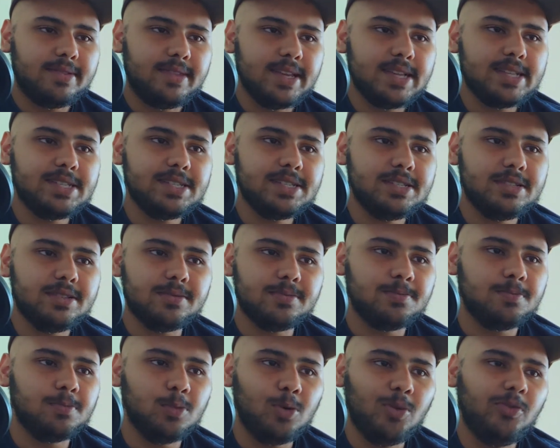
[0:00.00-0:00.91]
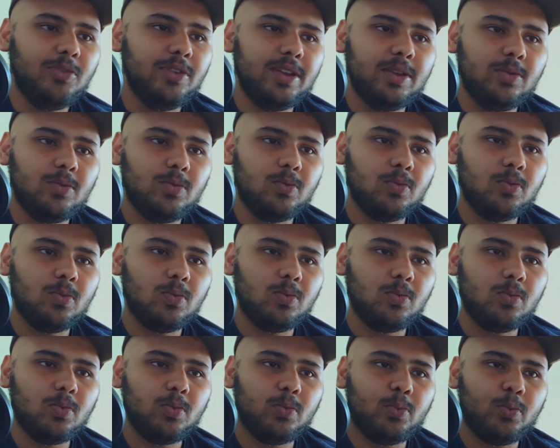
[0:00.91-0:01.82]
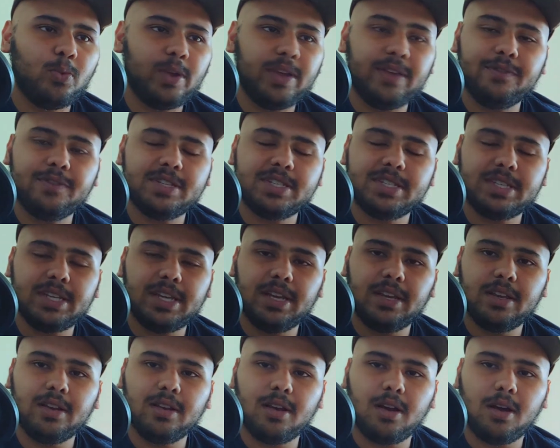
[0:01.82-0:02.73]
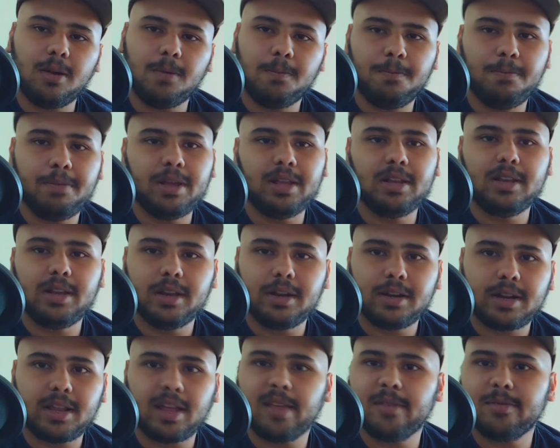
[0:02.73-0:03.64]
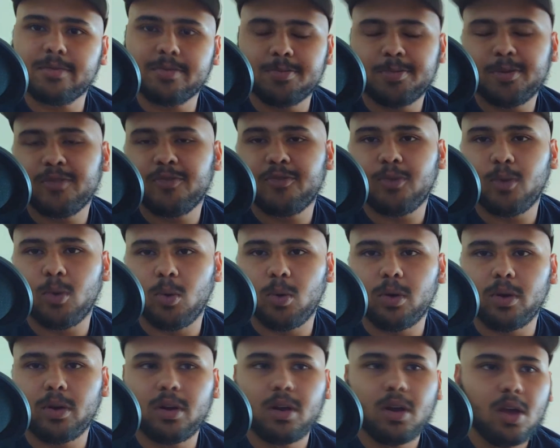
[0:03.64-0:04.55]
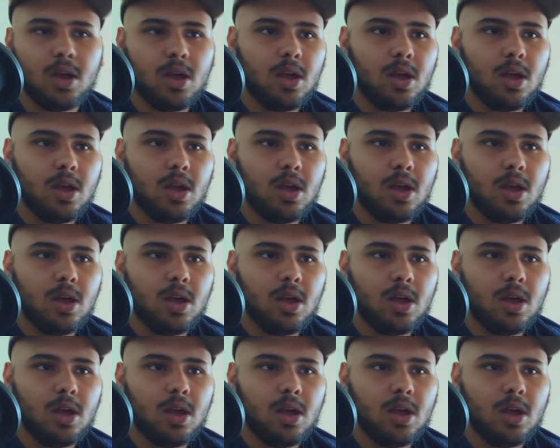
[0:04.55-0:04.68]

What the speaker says: this is a movie we've seen a billion times before.